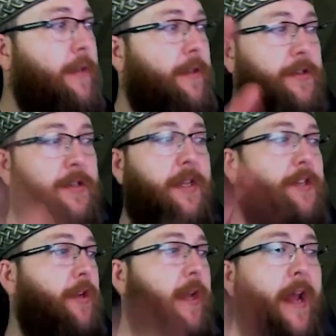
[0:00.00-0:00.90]
This just
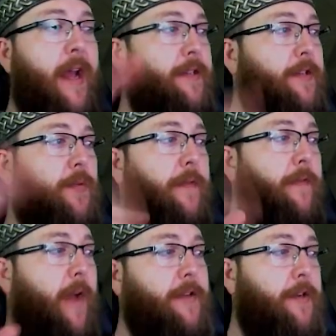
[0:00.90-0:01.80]
lets you get Essence way
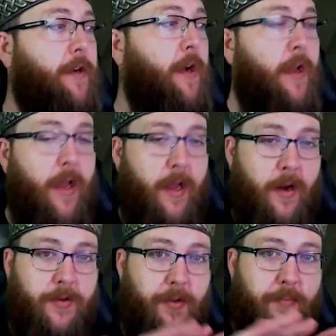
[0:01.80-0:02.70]
faster and
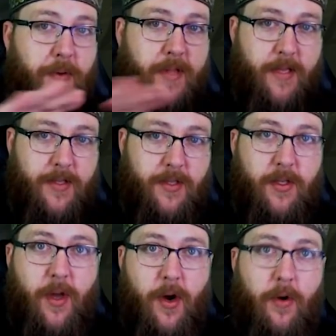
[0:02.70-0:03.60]
also put that
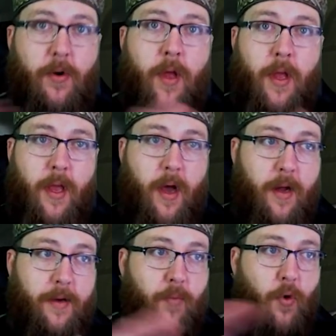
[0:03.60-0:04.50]
slow
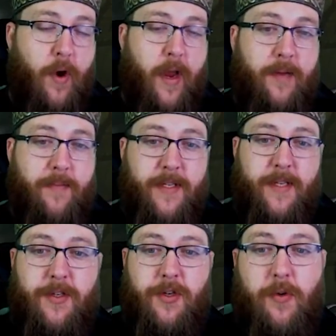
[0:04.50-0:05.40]
on more
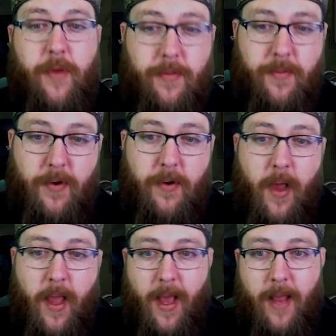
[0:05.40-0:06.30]
enemies as you're going going through.
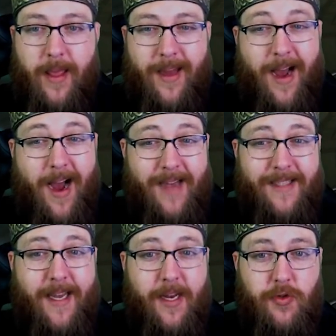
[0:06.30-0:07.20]
And then I
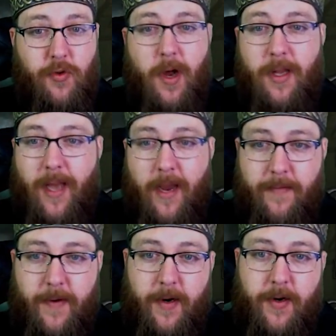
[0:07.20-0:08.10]
take draw
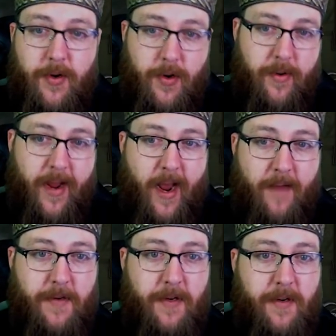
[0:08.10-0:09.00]
life here. You don't
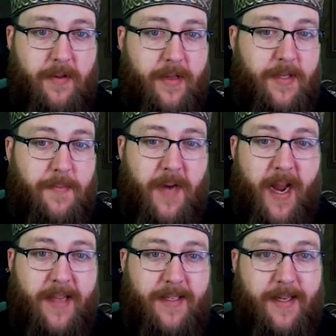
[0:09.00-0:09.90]
have to do this, but
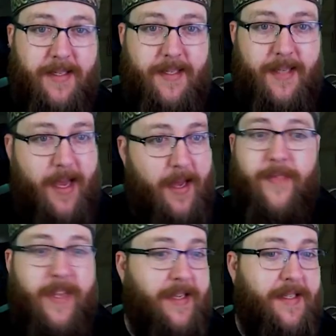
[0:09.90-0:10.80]
as I said,
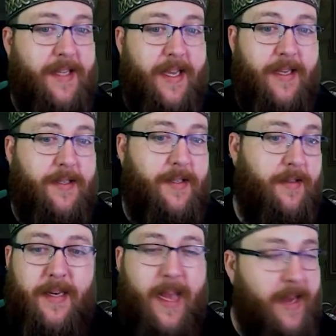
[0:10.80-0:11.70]
these things
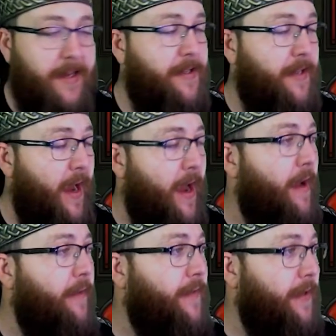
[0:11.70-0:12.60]
tend to
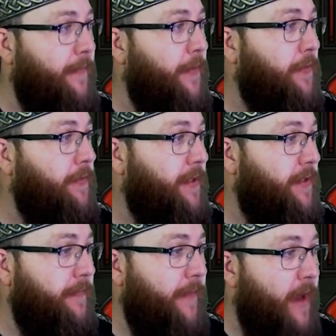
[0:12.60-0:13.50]
have difficulty
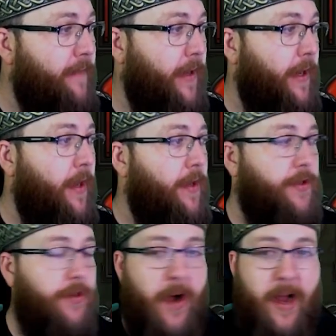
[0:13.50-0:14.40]
surviving.
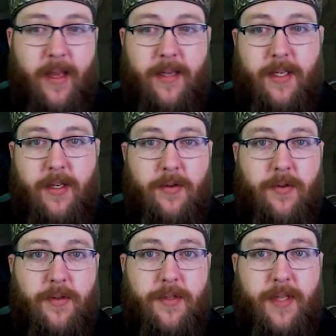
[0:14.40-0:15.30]
So I like to
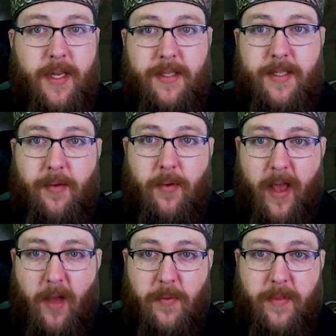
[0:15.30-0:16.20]
use things that will
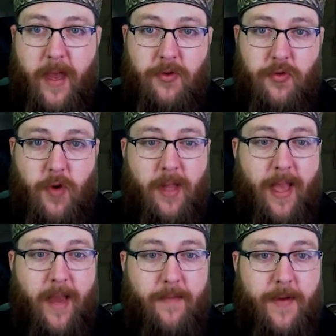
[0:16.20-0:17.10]
help with that. Draw
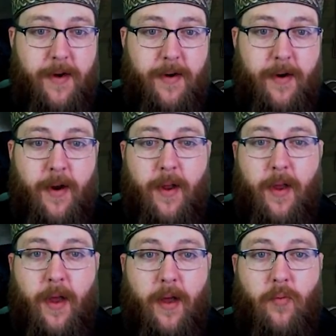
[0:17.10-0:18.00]
life here
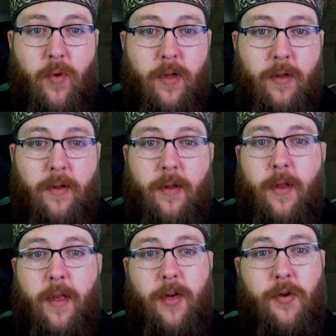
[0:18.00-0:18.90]
uh, will
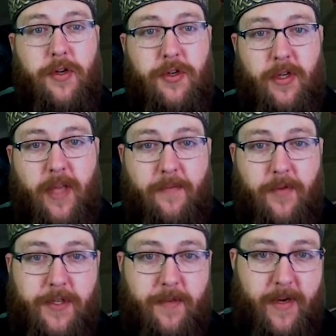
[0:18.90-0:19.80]
increase your life
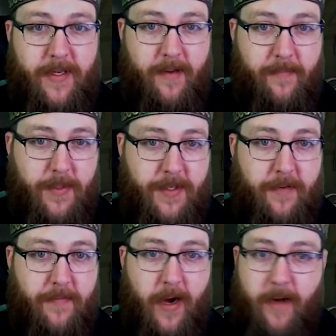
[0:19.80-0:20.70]
regen by
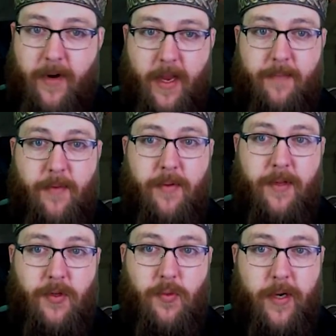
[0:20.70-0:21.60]
10% for every enemy
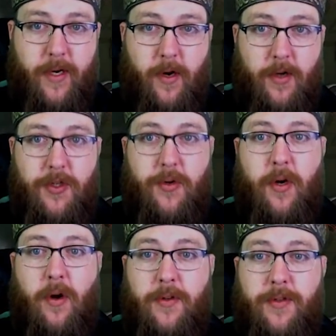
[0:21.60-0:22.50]
within 20 yards. You
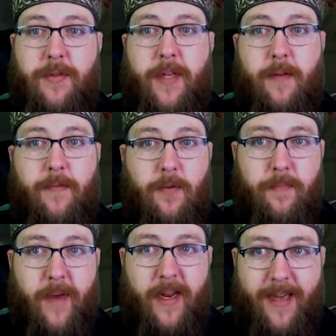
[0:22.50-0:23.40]
can also take
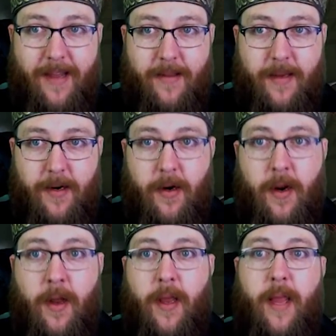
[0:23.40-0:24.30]
Fueled by Death here,
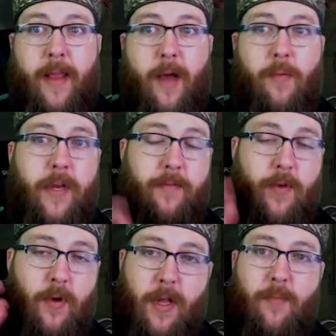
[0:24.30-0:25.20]
and that will give
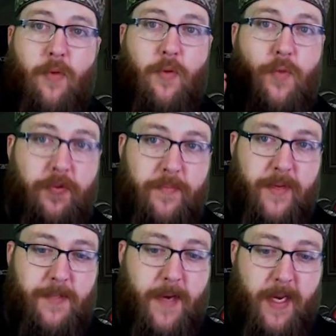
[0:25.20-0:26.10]
you a lot more
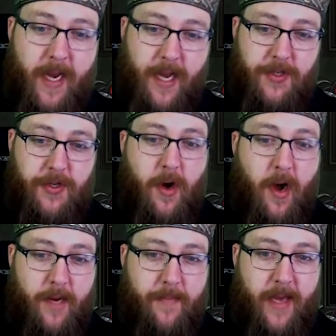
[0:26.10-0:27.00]
movement speed as you're
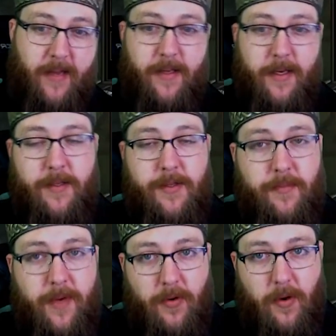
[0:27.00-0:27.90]
automatically
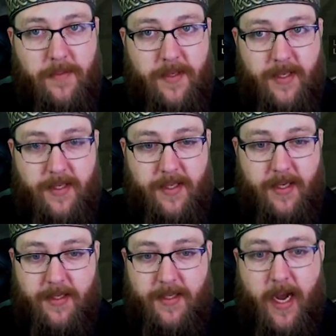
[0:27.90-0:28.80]
consuming corpses as
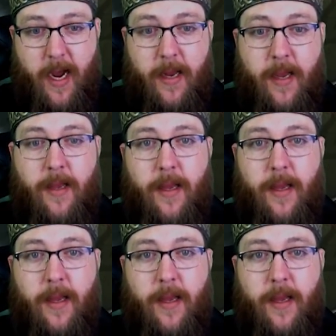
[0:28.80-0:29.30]
things die.